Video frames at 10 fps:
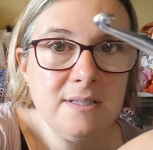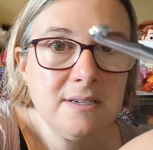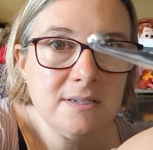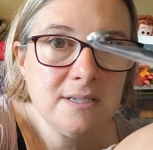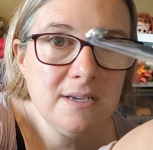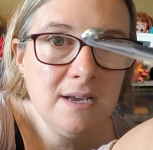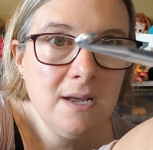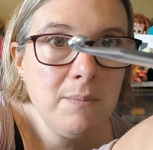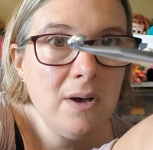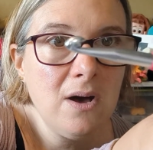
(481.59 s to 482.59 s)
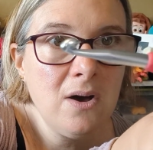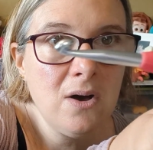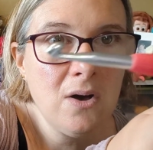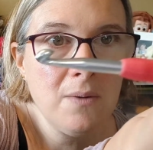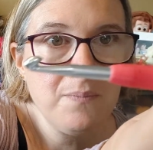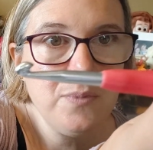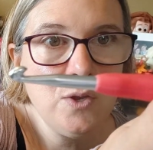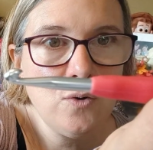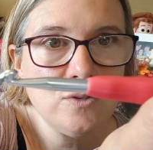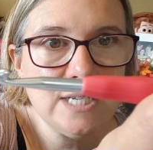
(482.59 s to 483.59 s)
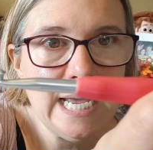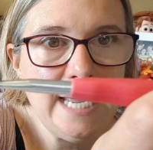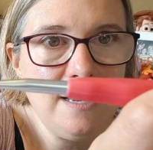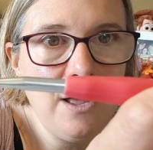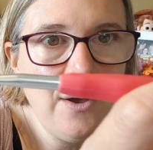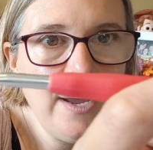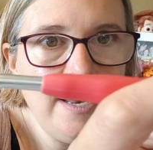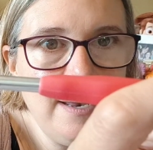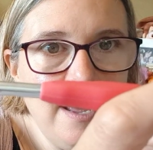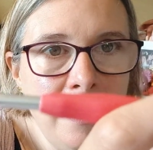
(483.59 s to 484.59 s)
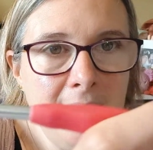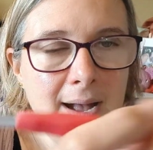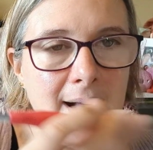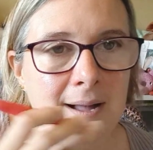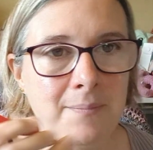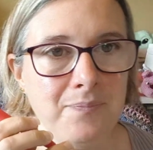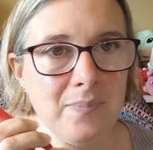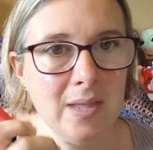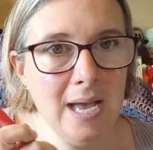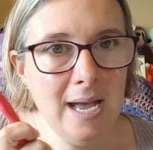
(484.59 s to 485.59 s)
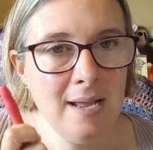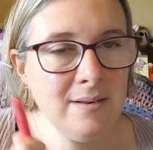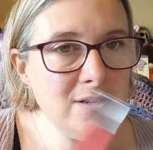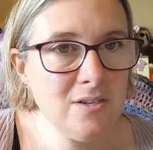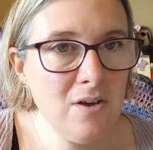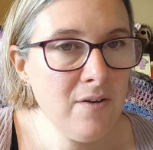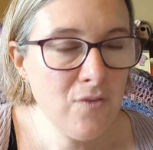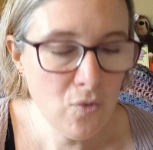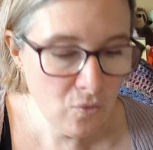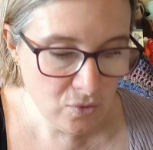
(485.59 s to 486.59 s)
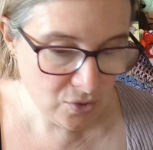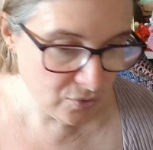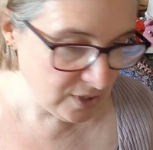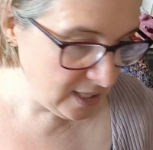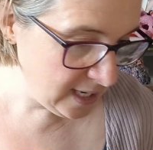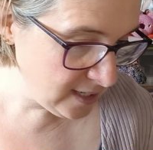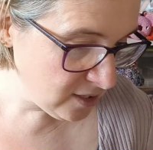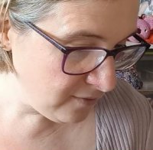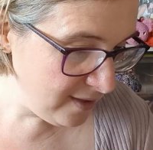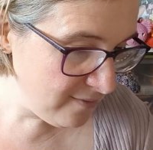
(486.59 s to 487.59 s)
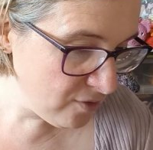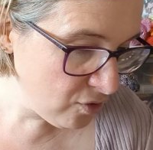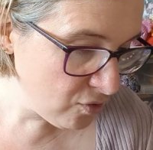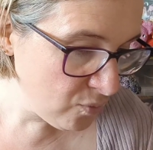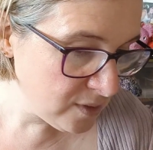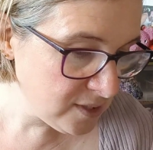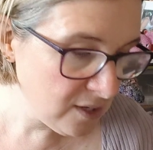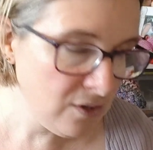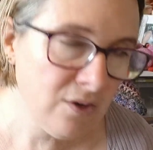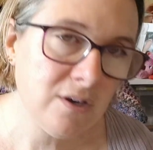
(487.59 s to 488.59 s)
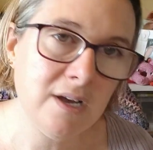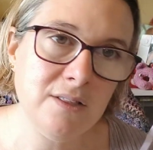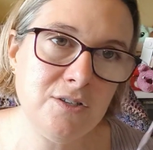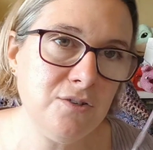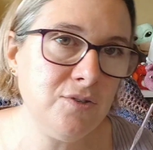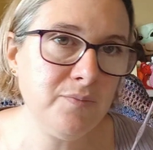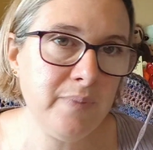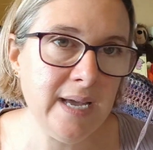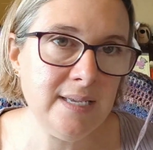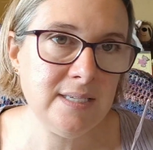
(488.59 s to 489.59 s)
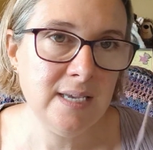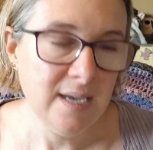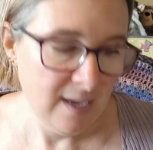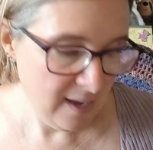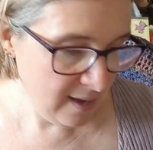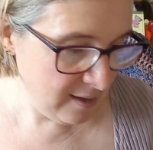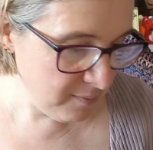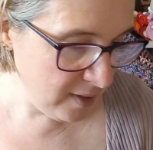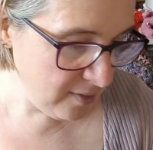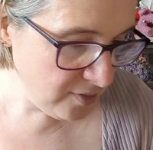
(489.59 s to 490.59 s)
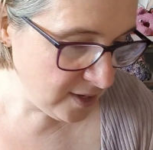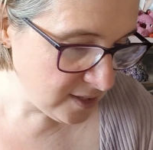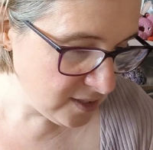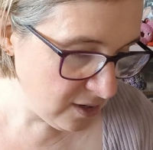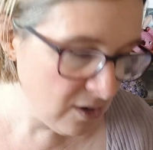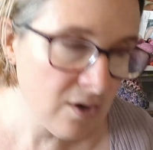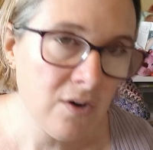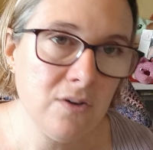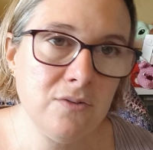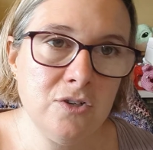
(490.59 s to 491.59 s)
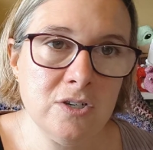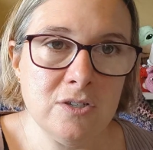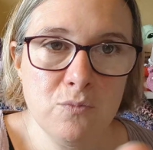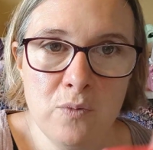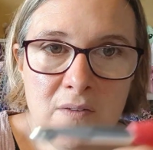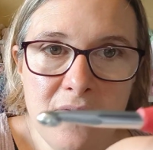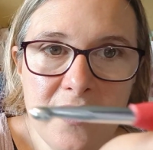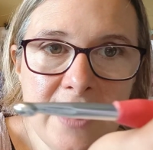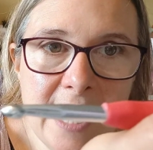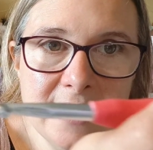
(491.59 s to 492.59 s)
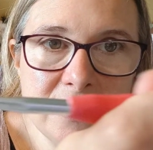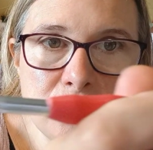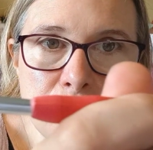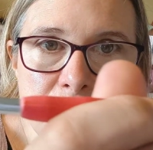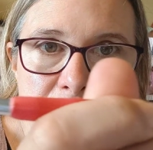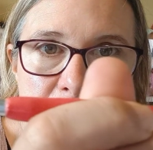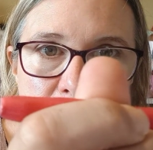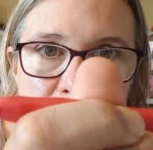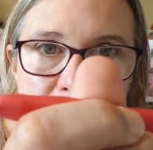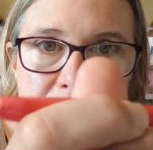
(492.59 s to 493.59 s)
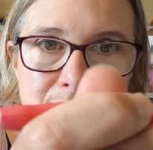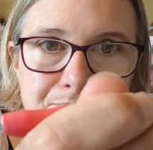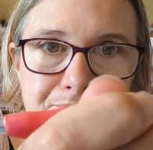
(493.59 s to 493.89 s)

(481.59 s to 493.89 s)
that are not inline, and I've got all sorts of things. I've even got the ones that look like the Susan Bates that are just with that sort of hook.